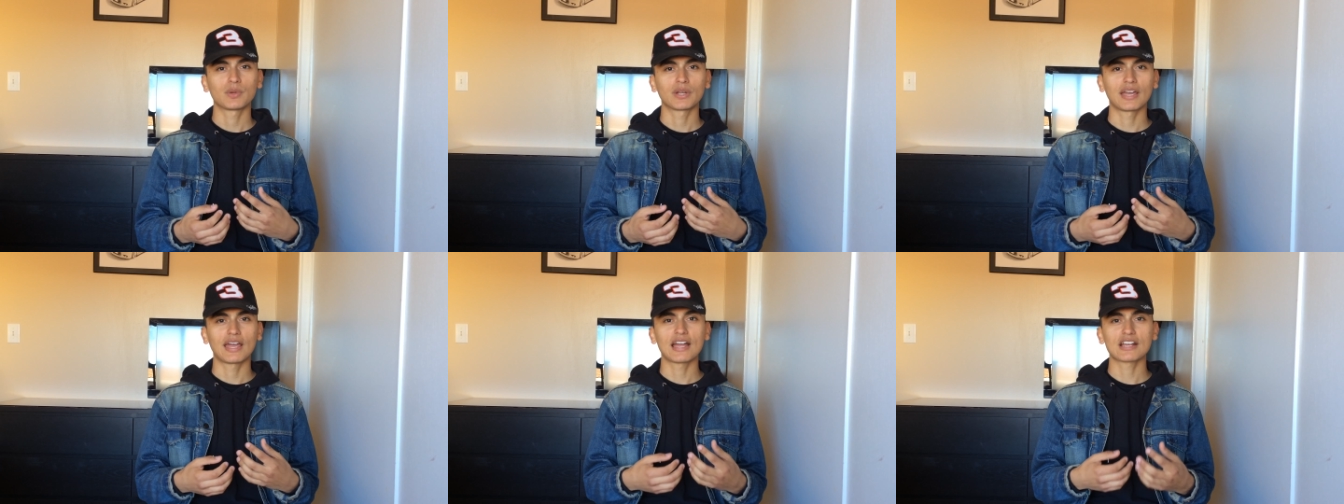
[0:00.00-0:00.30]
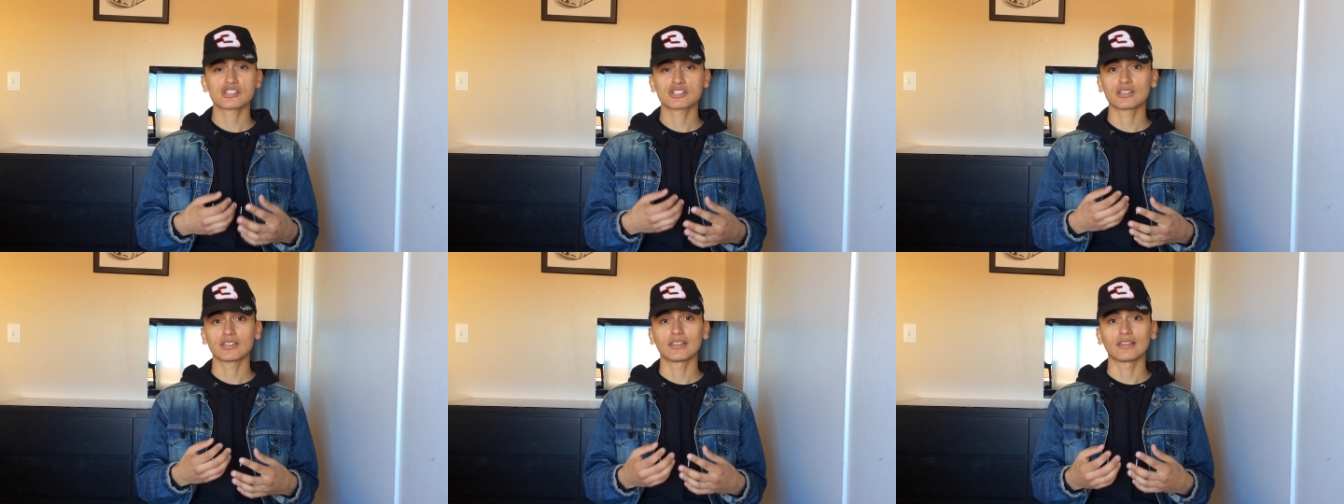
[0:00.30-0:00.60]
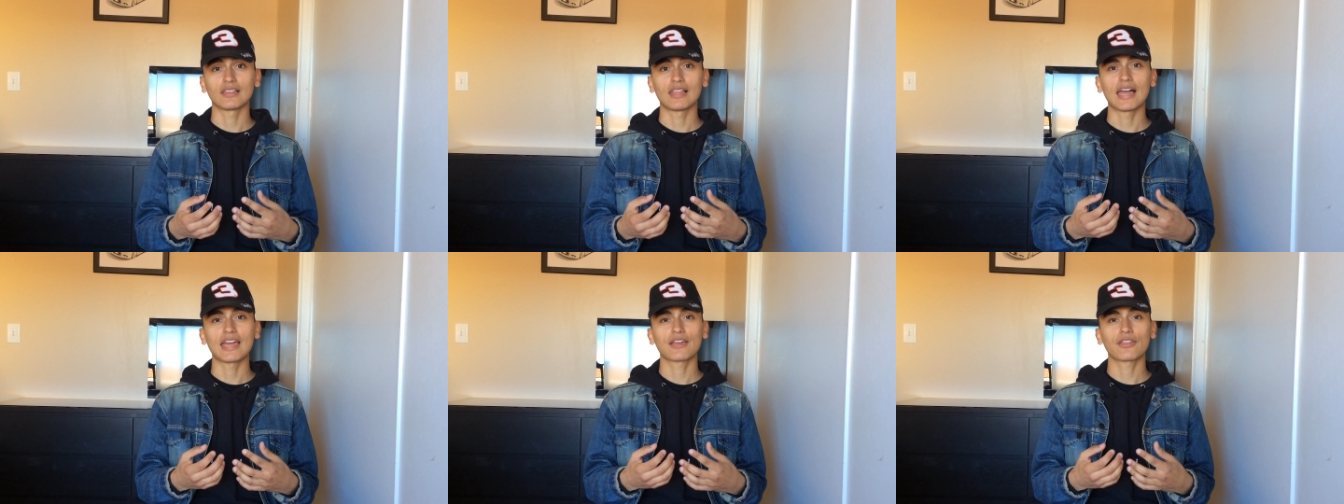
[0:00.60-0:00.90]
but I actually
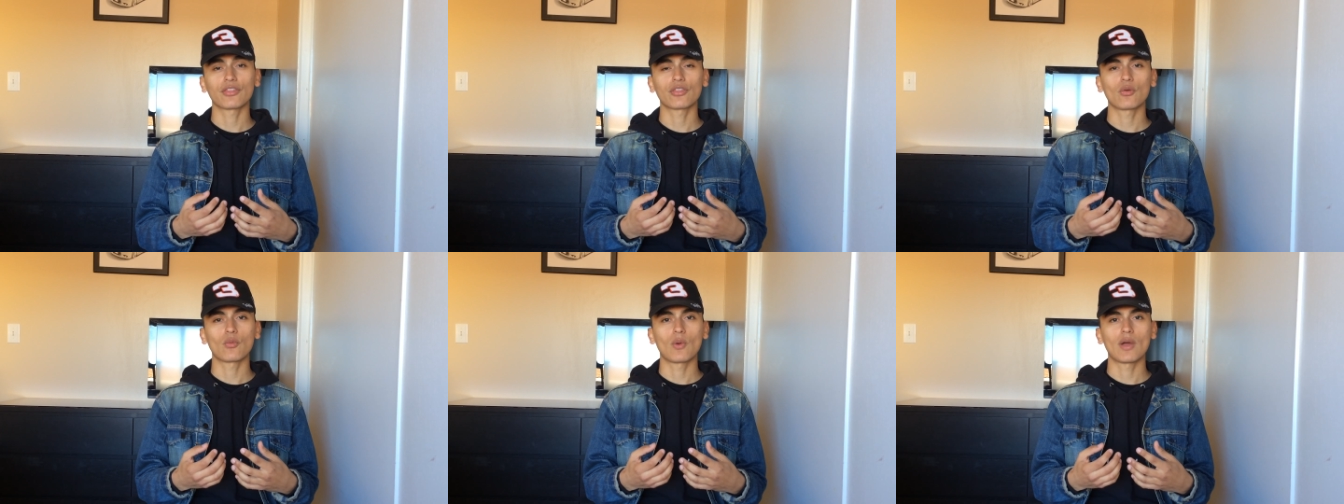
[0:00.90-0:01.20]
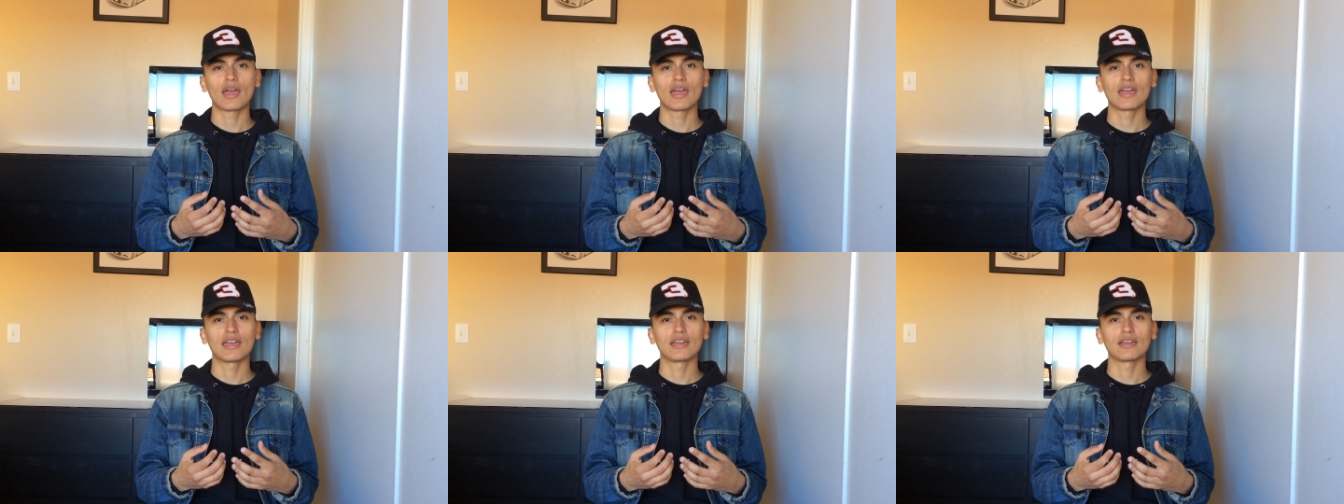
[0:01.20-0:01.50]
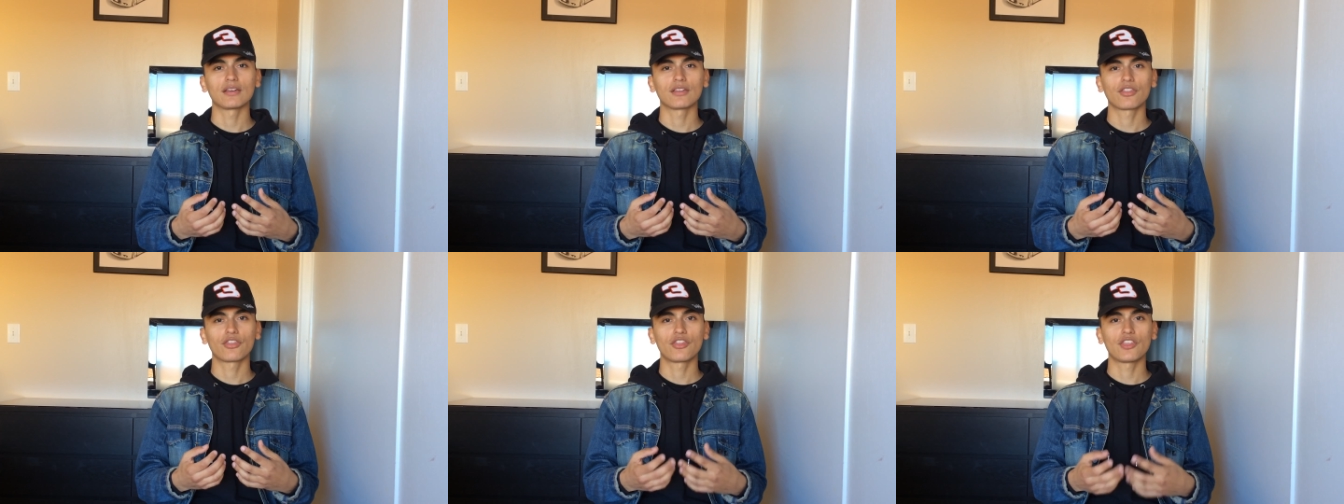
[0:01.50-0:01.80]
like the
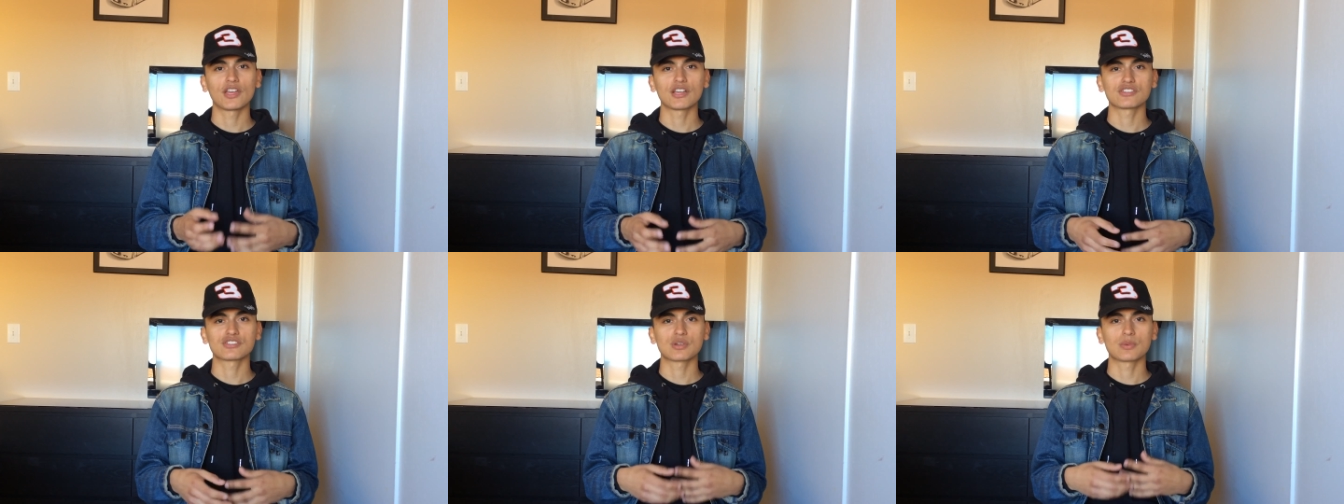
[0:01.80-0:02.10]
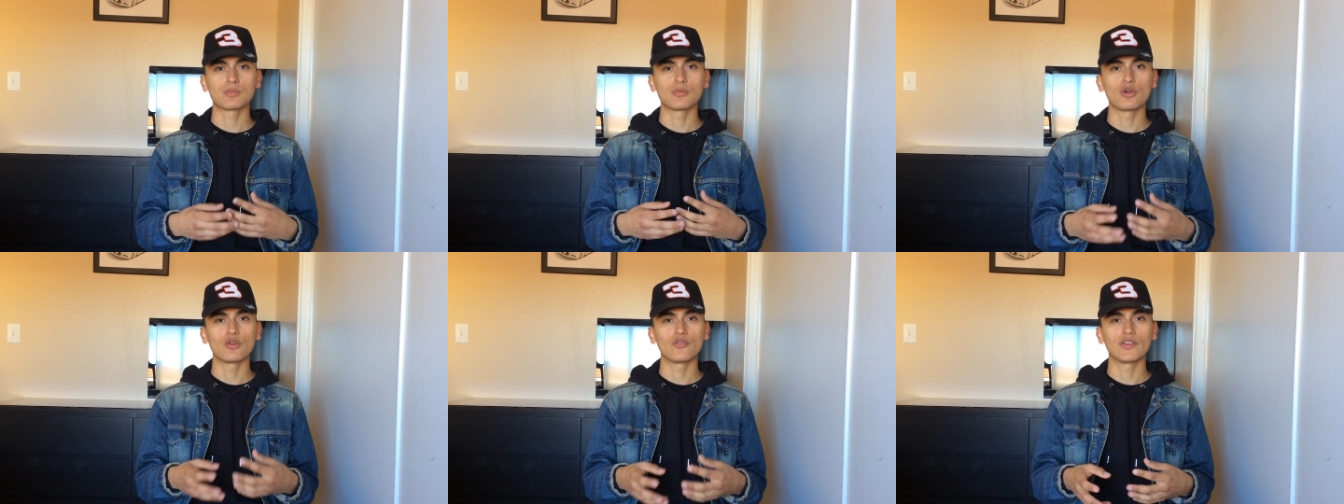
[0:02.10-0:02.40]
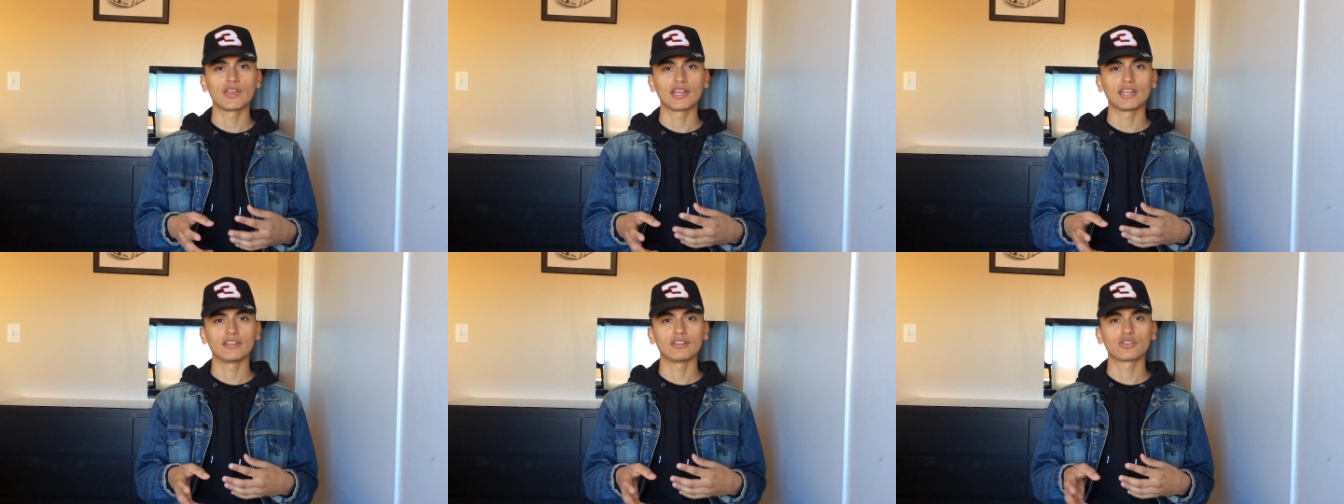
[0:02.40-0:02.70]
way things are
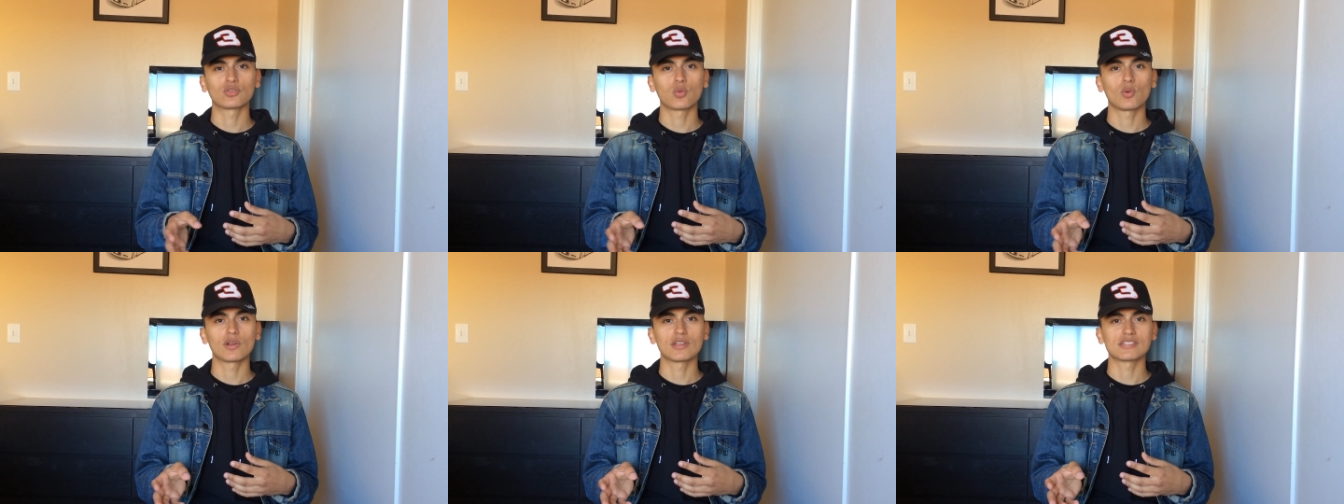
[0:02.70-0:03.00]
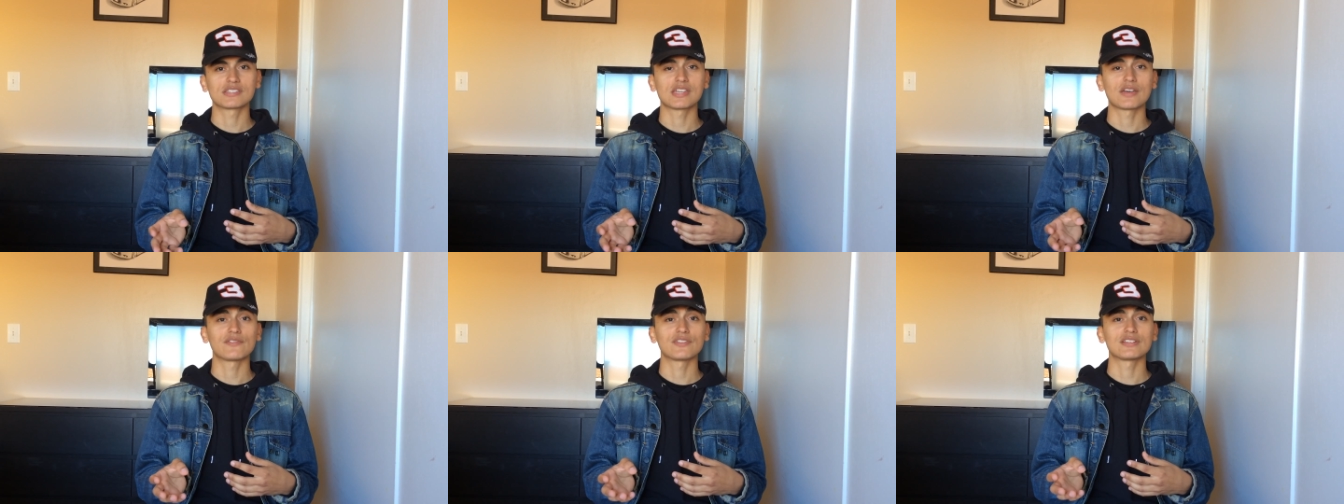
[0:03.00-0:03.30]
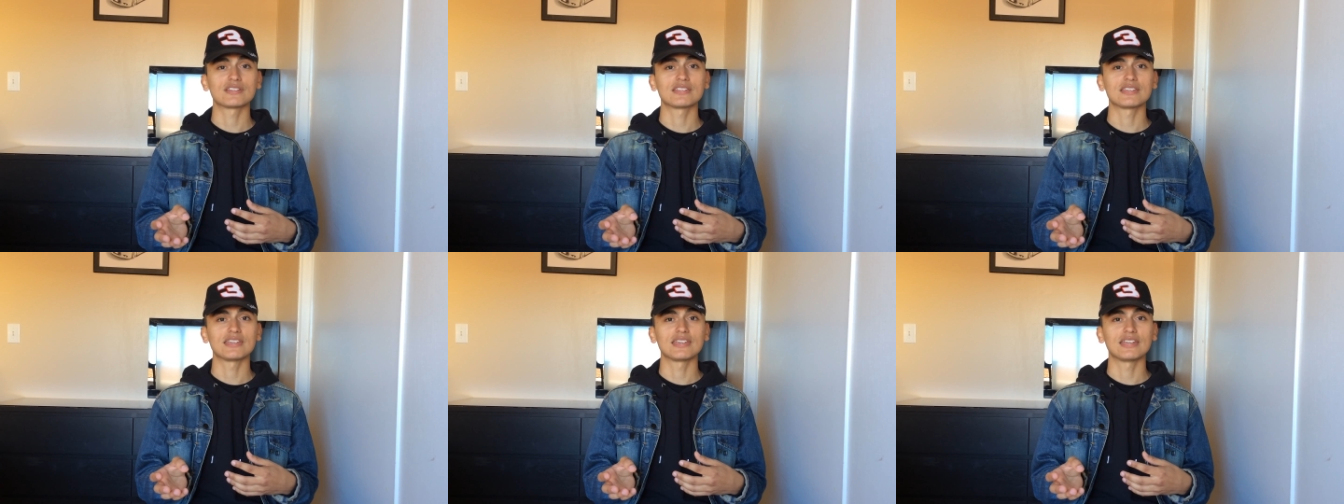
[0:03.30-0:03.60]
moving into
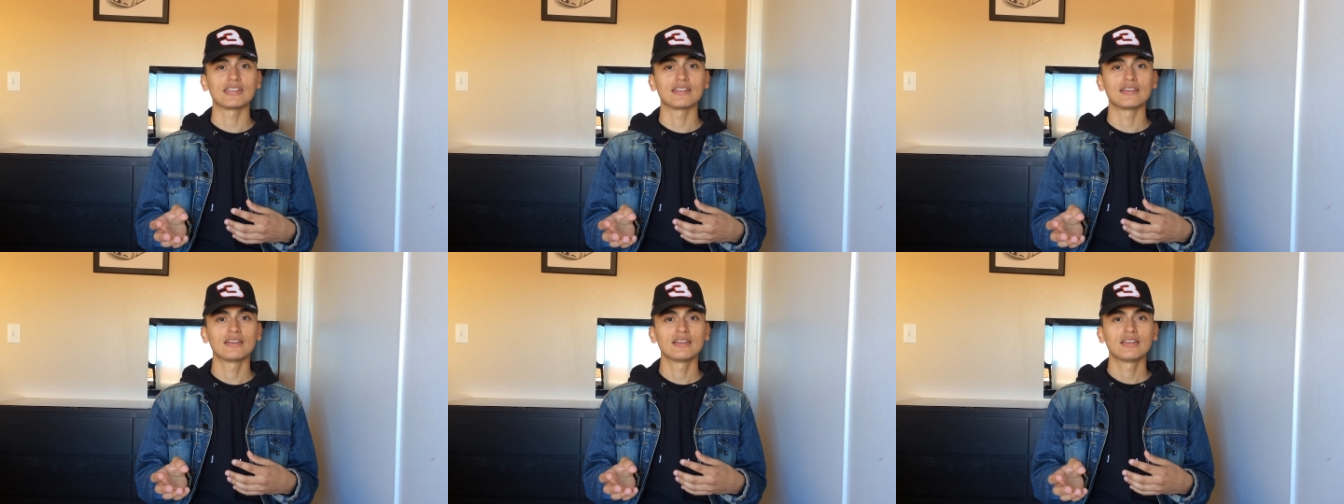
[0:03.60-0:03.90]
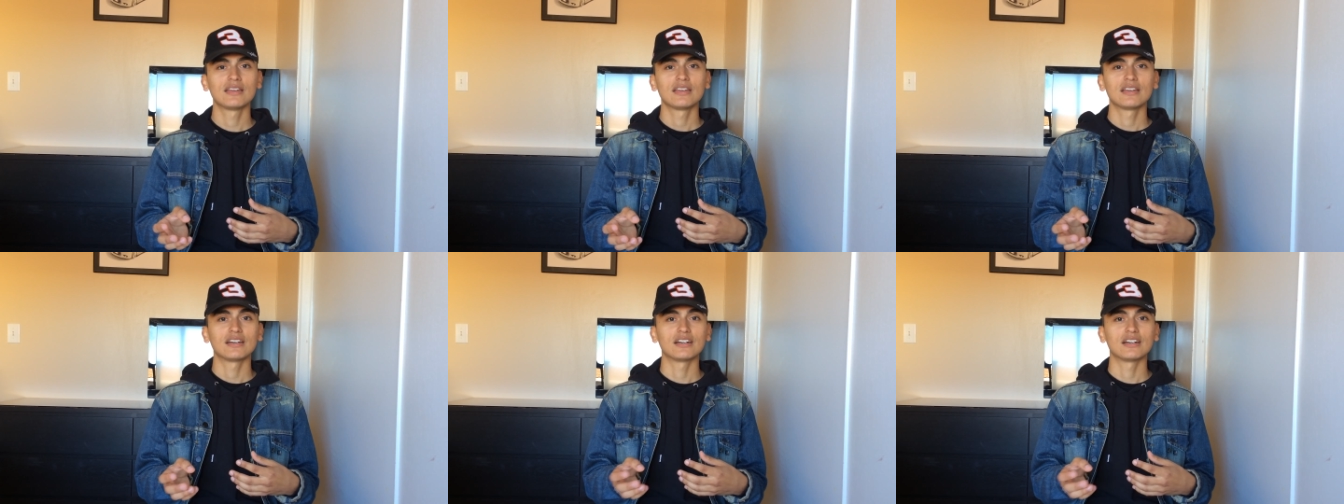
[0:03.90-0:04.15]
2017.